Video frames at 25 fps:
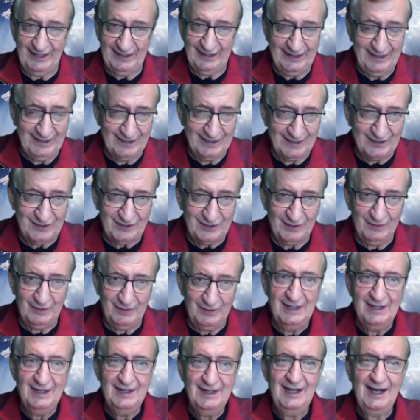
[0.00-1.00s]
tech is,
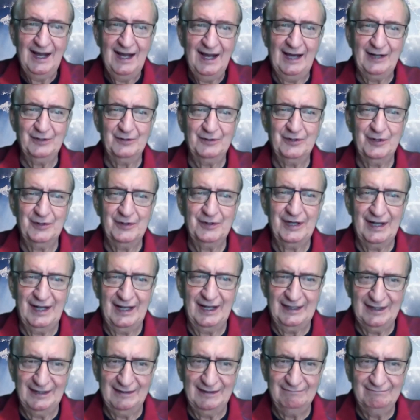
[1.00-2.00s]
so I don't know that
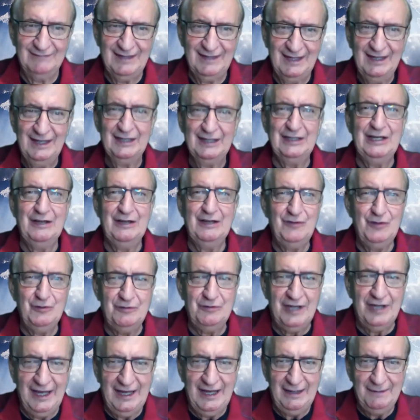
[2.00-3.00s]
I can give
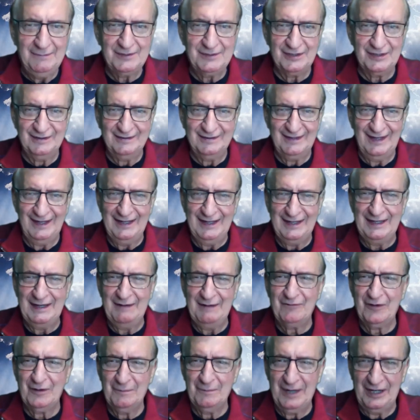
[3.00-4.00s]
you names and
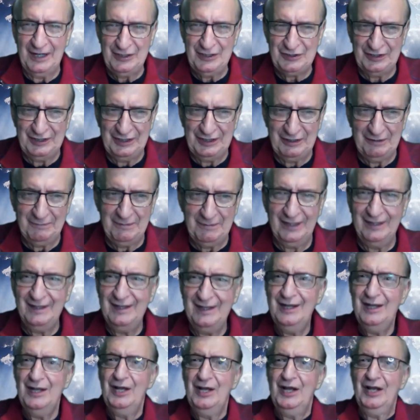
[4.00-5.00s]
information here, but
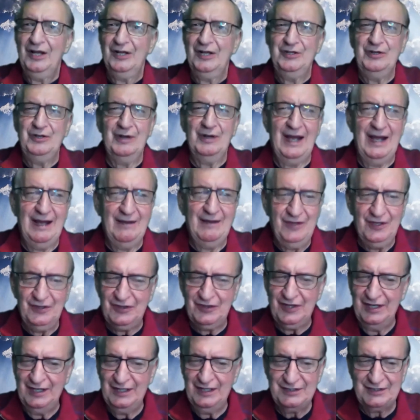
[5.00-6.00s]
do you have the
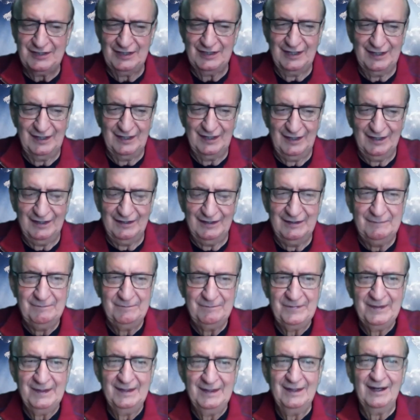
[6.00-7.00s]
things that
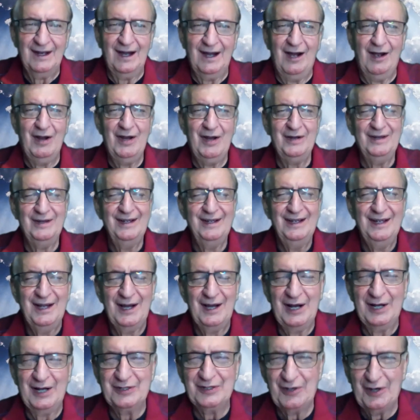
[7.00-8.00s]

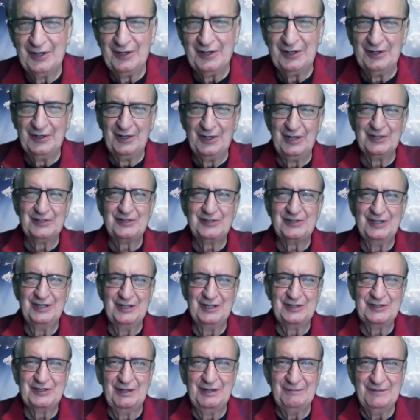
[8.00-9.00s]
our daughter-in-law
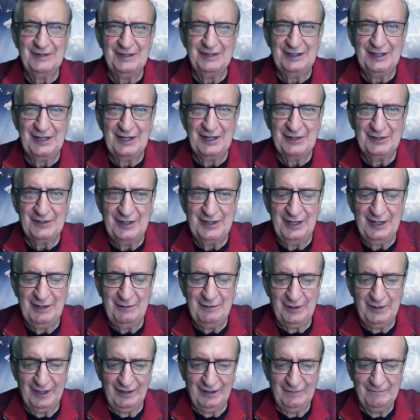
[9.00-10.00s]
sent us something the other day
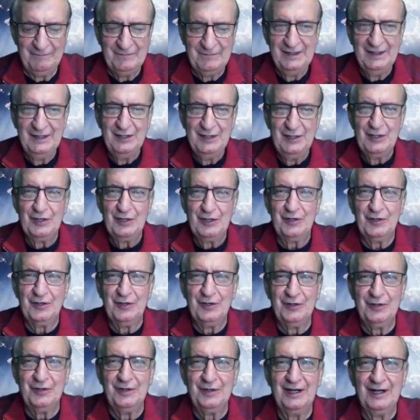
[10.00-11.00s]
where
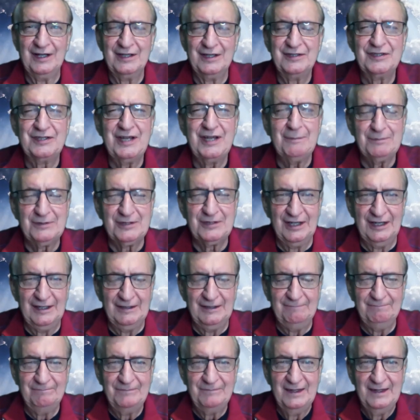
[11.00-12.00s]
her
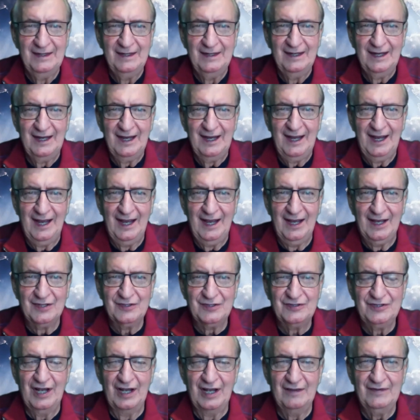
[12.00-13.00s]
stepson
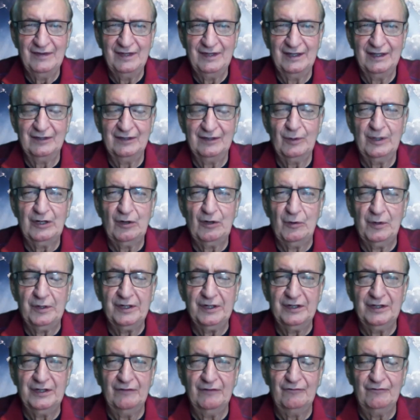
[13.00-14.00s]
has done the
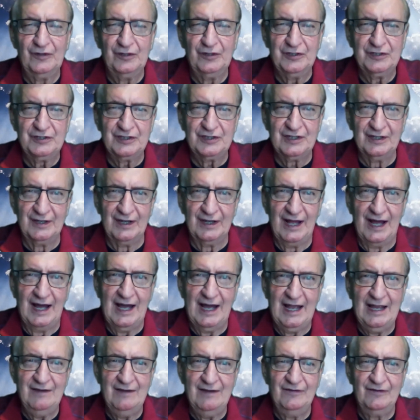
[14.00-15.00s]
recorded the first
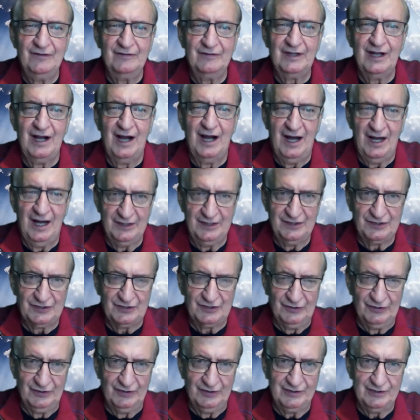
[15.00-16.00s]
live
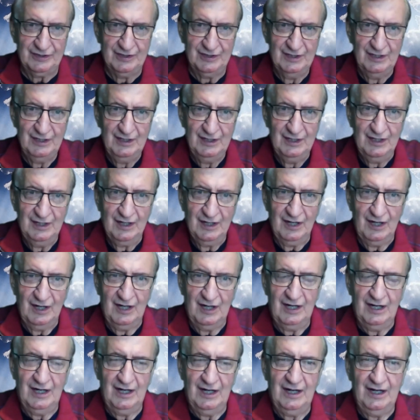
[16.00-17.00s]
concert
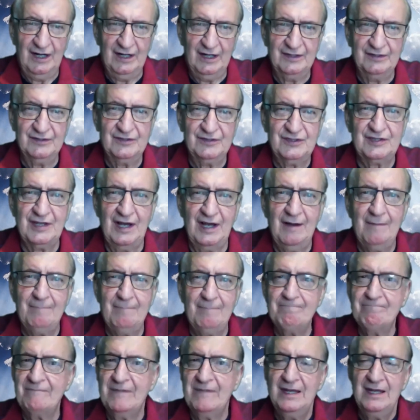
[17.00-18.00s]
on
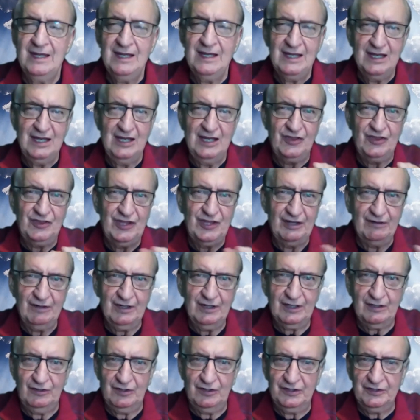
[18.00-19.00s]
some
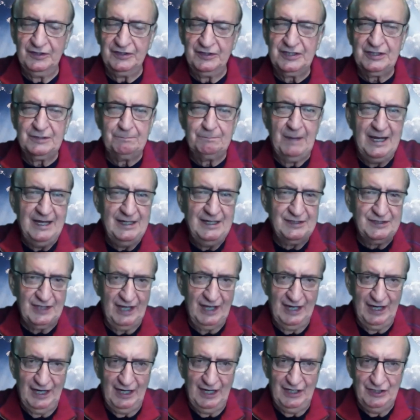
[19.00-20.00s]
etherical
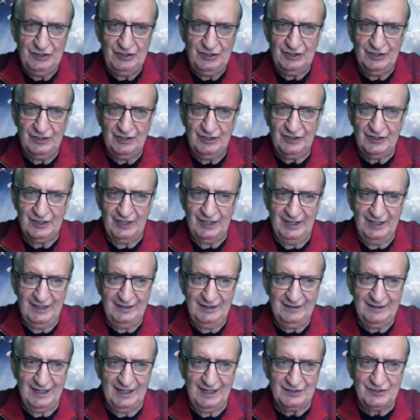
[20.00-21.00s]
space age
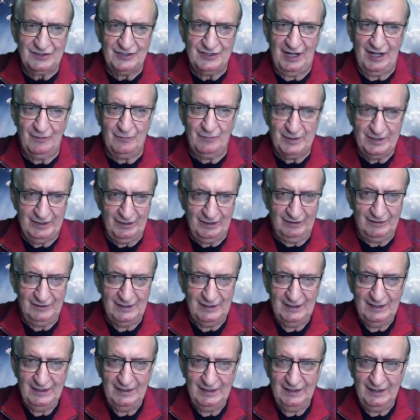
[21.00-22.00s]
thing that's not real.
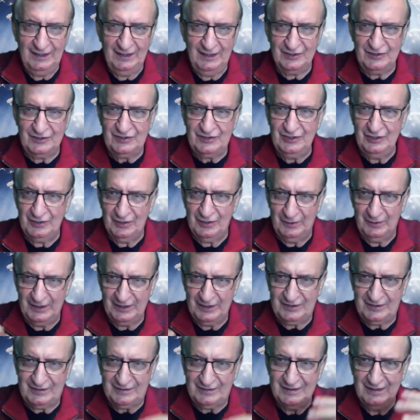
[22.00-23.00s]
It's, you know,
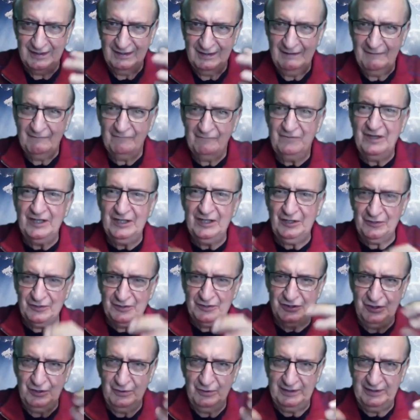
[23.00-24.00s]
it's
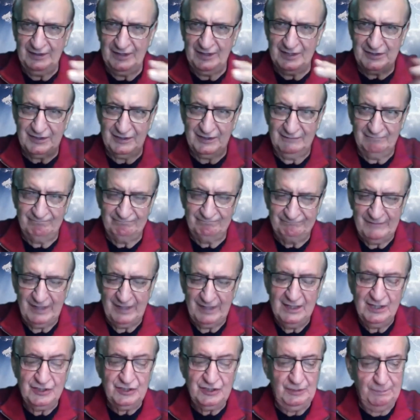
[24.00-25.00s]
figures doing this, and
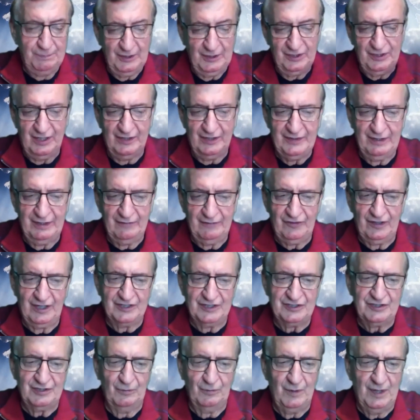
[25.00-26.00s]
she put it on there for
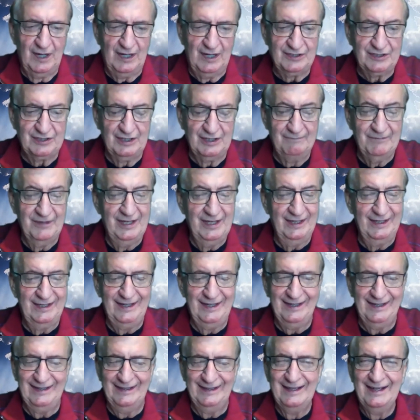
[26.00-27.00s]
us to watch. I'm
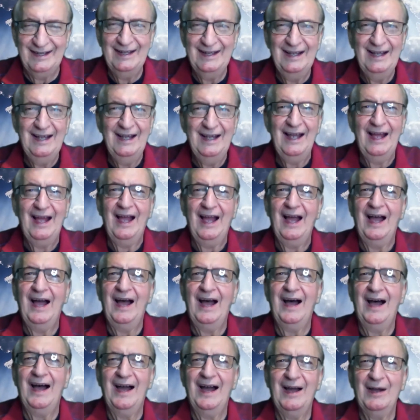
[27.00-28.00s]
thinking,
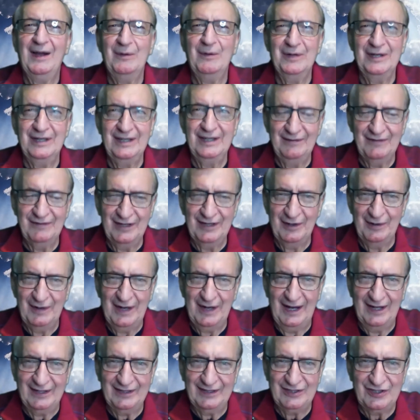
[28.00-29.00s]
I wouldn't even know
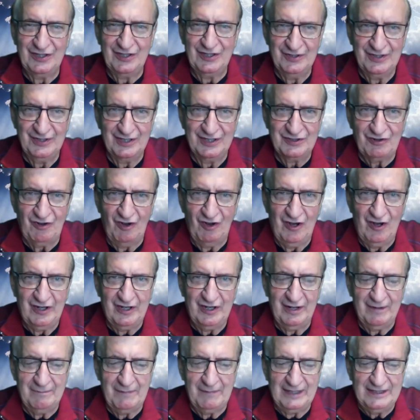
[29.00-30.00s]
how to turn this
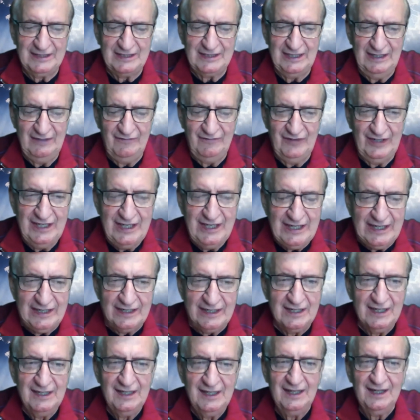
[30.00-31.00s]
on my
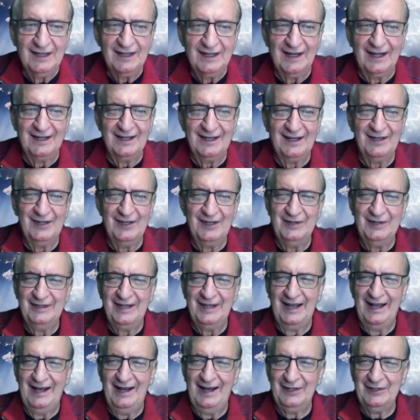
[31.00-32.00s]
TV, let alone
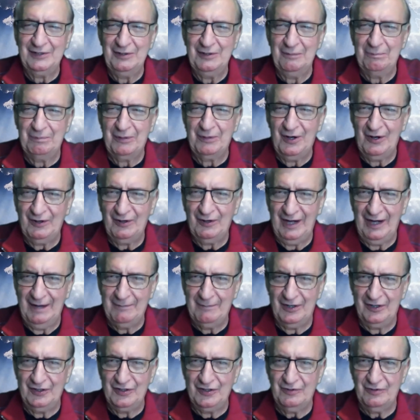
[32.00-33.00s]
how to
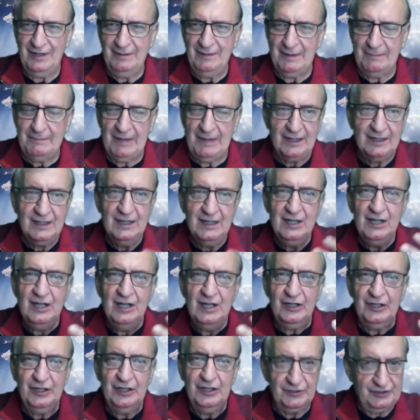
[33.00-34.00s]
program or dream it. But,
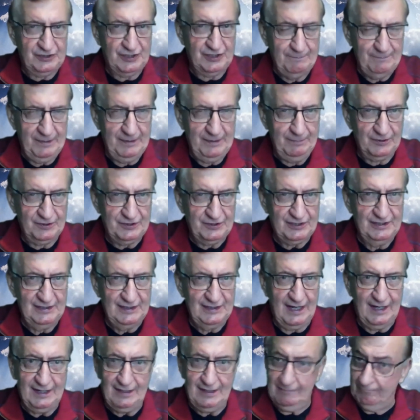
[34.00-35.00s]
you know, some people see
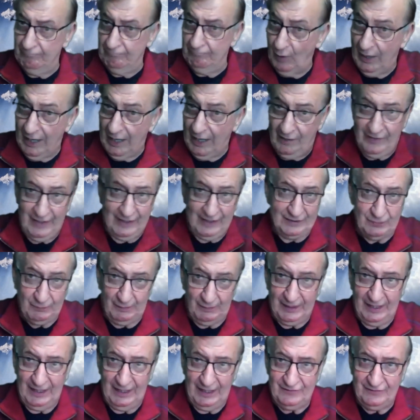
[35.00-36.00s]
that and, wow, that's
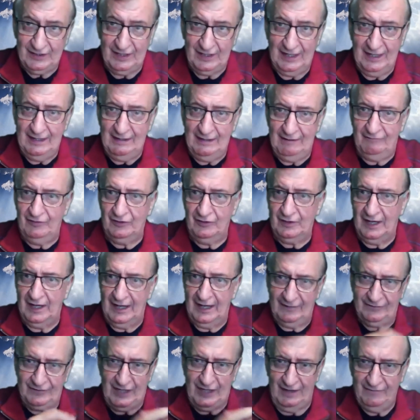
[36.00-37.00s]
what I have to have.
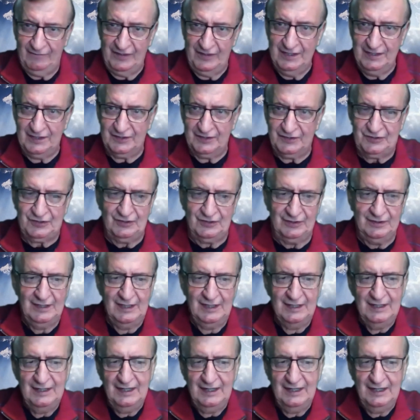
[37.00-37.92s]
I have to have this, or